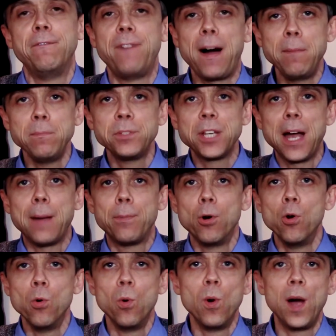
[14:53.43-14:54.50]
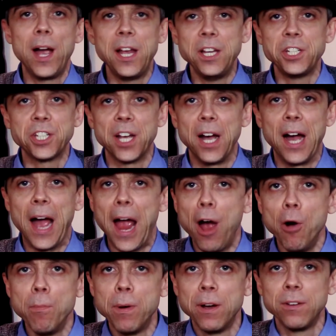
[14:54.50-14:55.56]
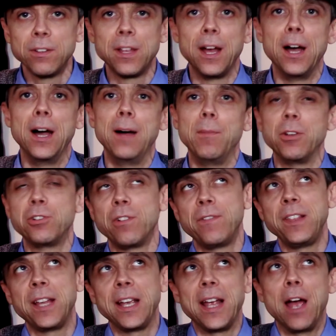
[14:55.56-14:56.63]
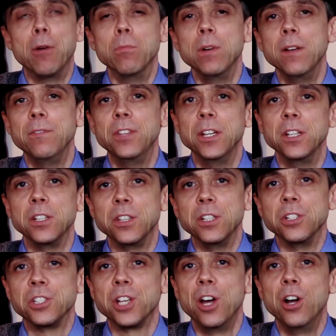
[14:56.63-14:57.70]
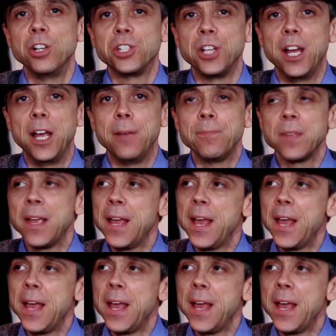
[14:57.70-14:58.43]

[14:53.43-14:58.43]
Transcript: Thumbs up always help. I think they help with the search there.